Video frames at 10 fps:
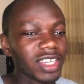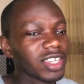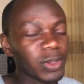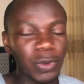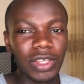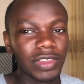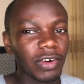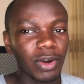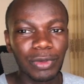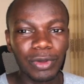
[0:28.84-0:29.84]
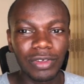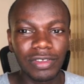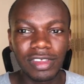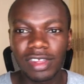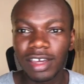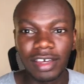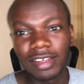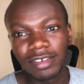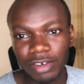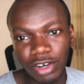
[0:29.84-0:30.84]
they'll interrupt us,
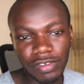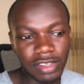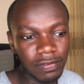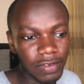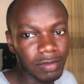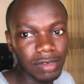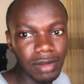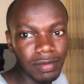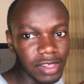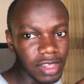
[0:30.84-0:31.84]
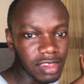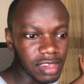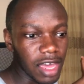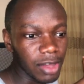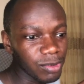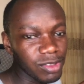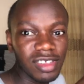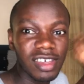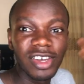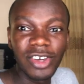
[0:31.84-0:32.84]
and obviously family members and
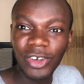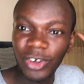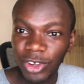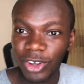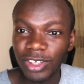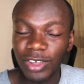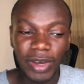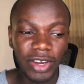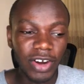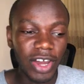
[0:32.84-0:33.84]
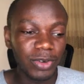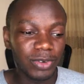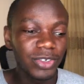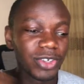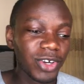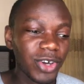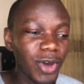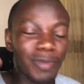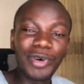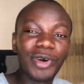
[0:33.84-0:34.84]
sounds going on in the background,
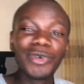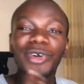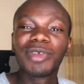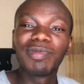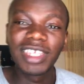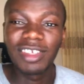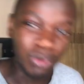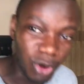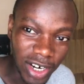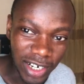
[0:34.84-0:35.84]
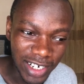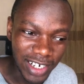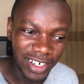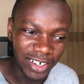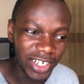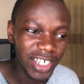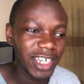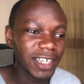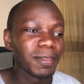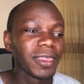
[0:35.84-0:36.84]
but we're gonna make this work,
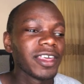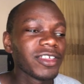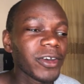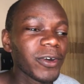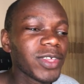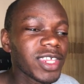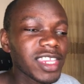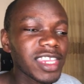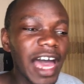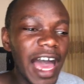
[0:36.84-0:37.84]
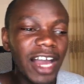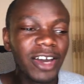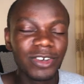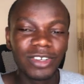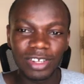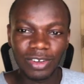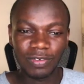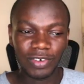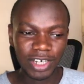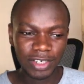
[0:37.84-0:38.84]
okay? So this is
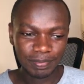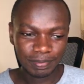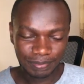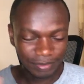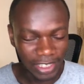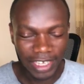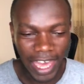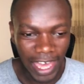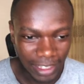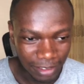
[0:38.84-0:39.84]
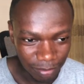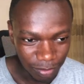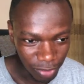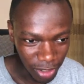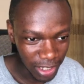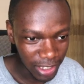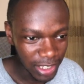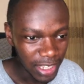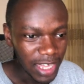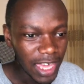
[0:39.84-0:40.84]
Ankudinova, Diane,
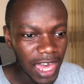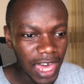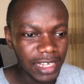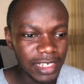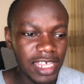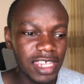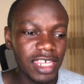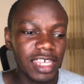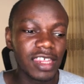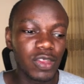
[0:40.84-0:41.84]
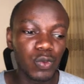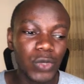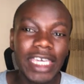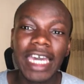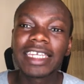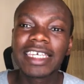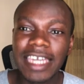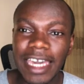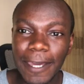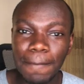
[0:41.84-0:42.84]
right? And this is Wicked
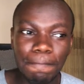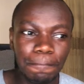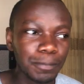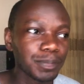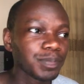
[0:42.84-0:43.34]
Game.